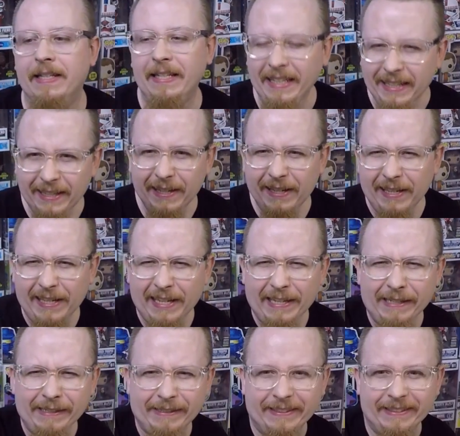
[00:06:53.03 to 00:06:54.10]

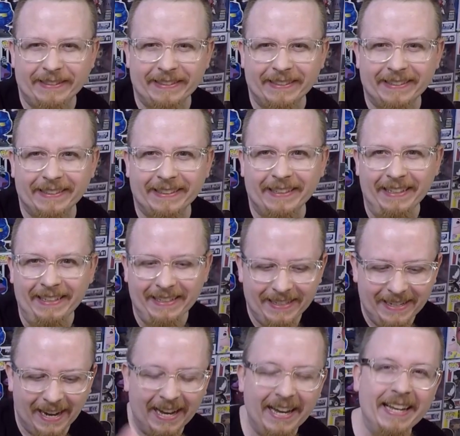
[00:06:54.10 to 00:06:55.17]
Yes!
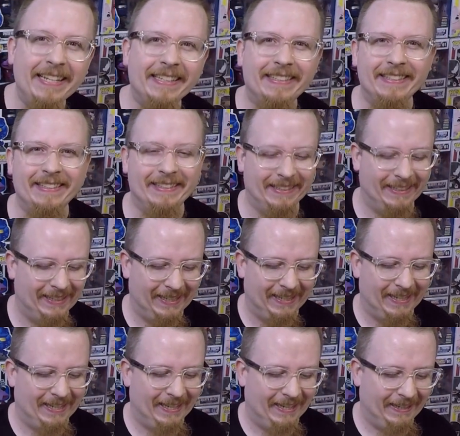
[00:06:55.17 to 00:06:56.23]
Nice!
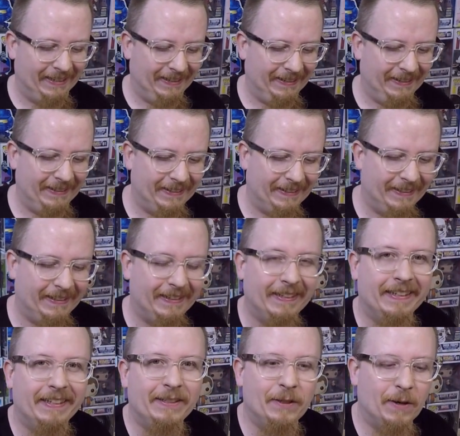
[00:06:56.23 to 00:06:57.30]
Uh,
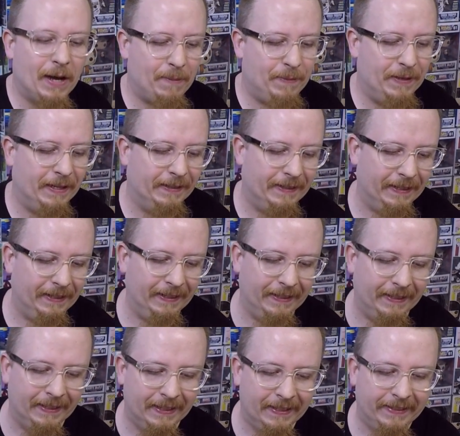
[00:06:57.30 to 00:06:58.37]
so happy to get that.
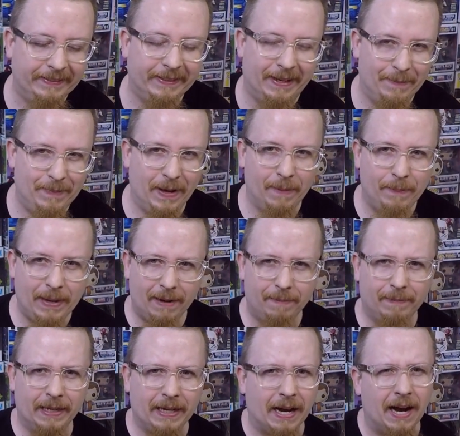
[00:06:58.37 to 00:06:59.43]
So I, I paid him
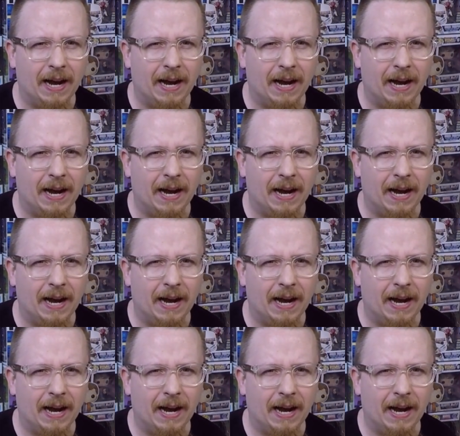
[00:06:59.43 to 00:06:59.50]
like a